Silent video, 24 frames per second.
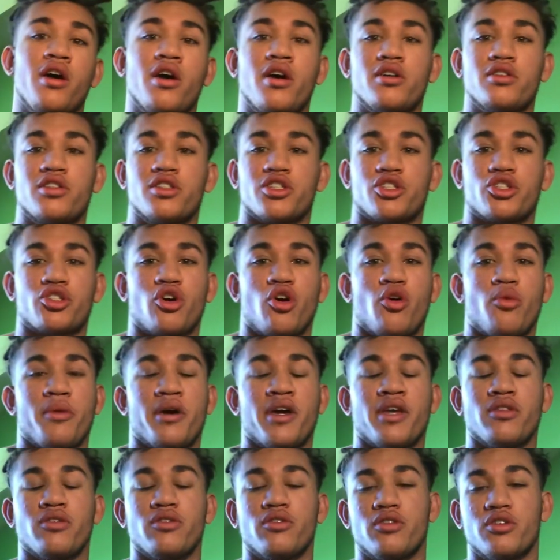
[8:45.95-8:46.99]
just
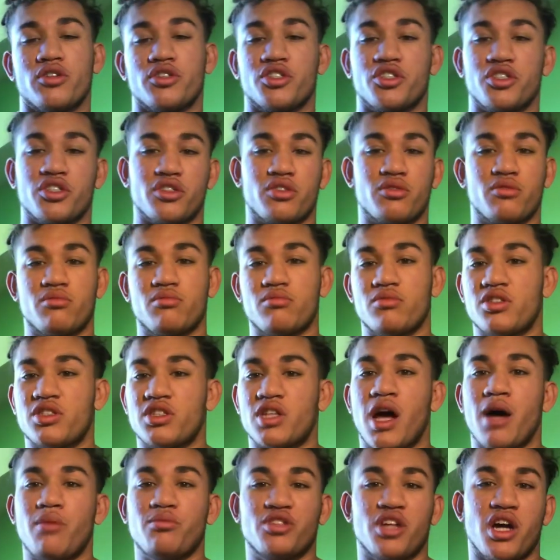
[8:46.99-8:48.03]
comment or just
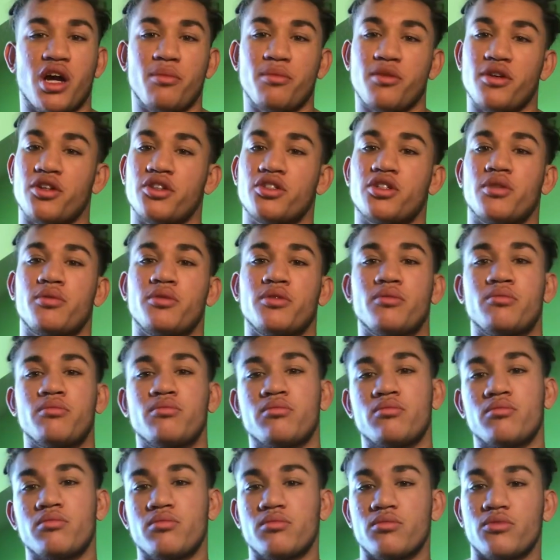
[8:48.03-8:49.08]
snapchat me or something
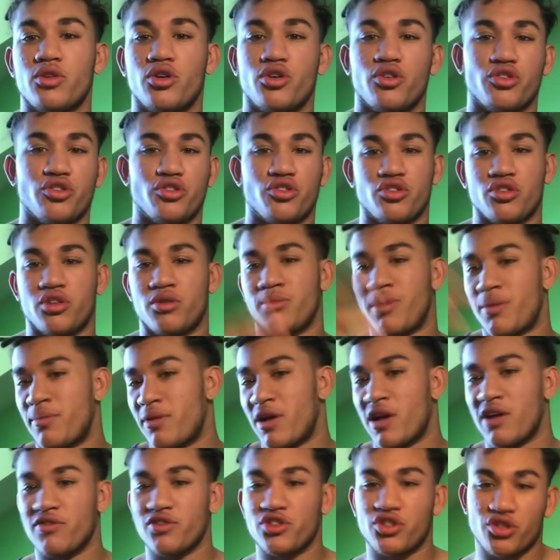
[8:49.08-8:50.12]
I'll use it on my
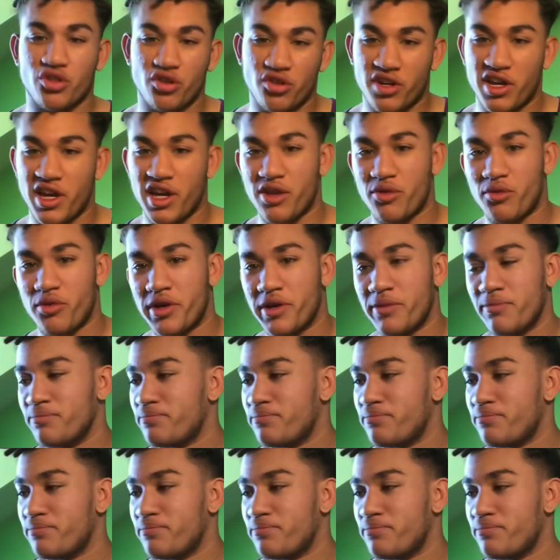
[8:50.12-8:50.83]
private story anyway